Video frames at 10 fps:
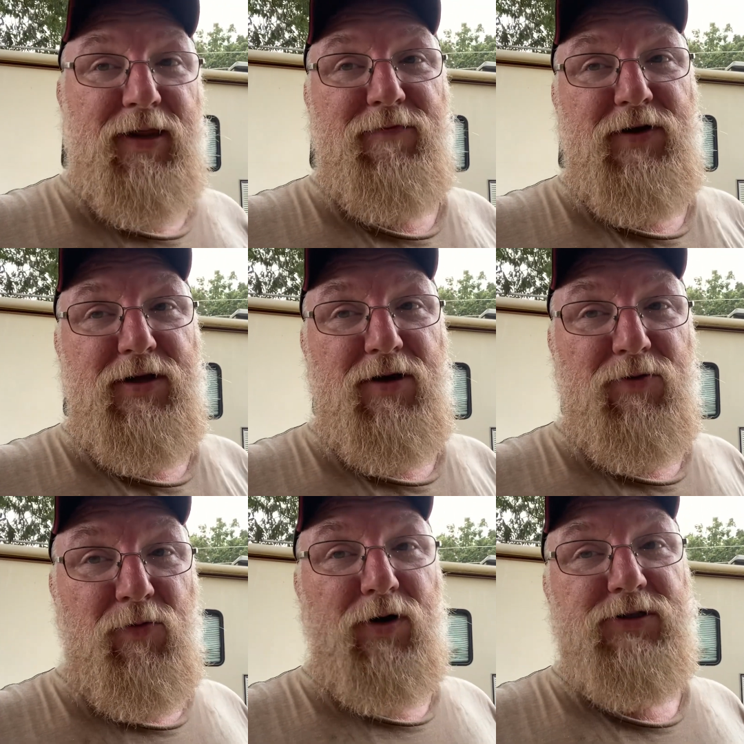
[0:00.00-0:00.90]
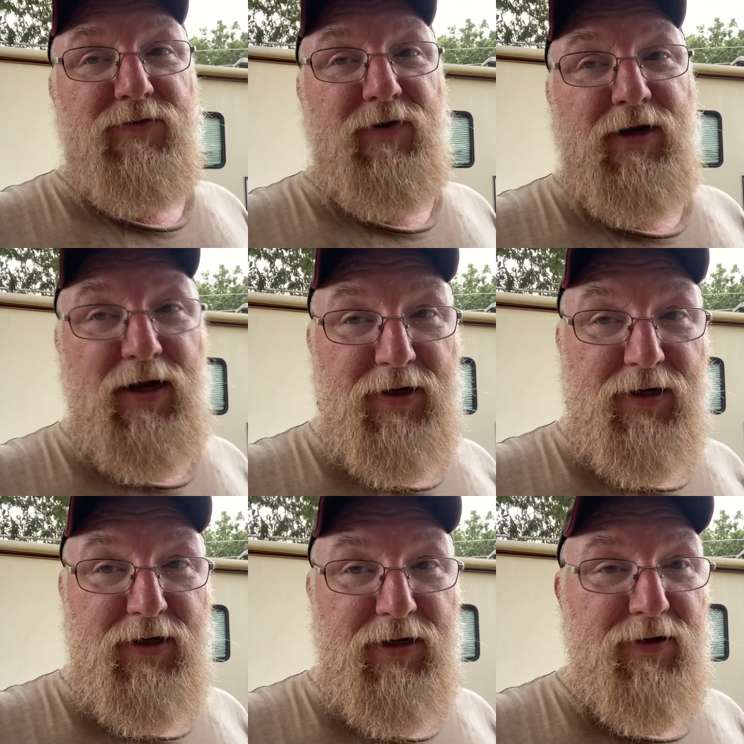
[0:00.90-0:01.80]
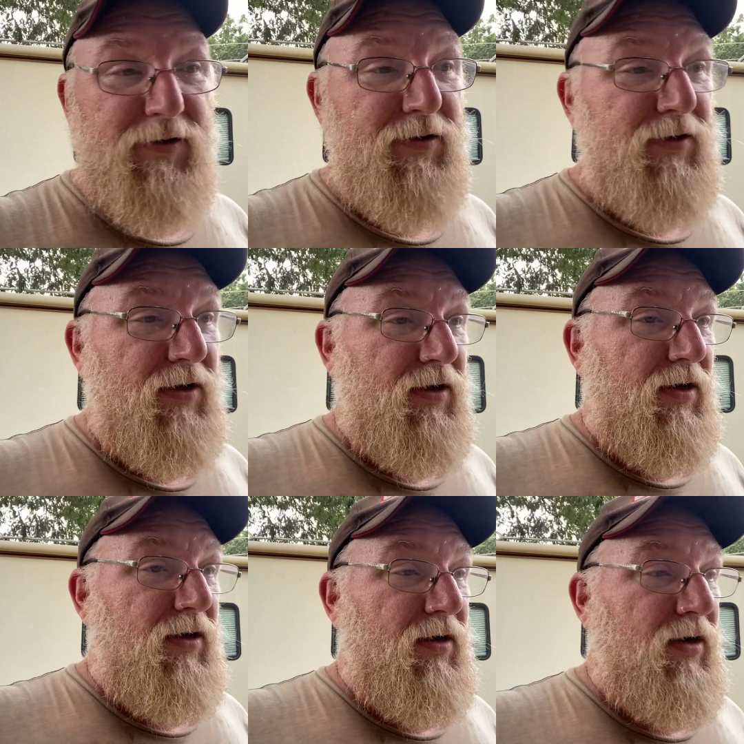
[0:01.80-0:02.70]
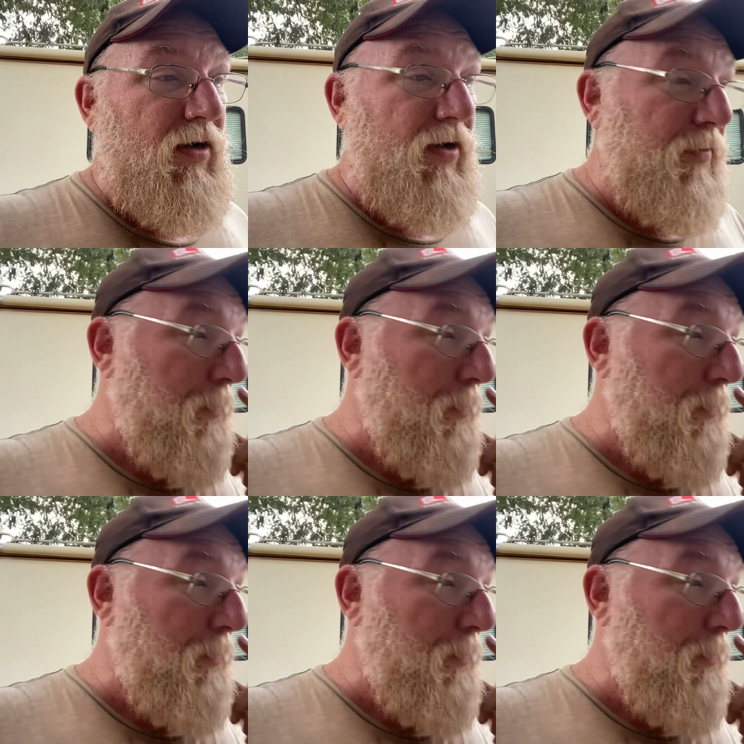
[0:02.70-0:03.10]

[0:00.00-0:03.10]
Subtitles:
that video and watch it and find out how to get entered. Going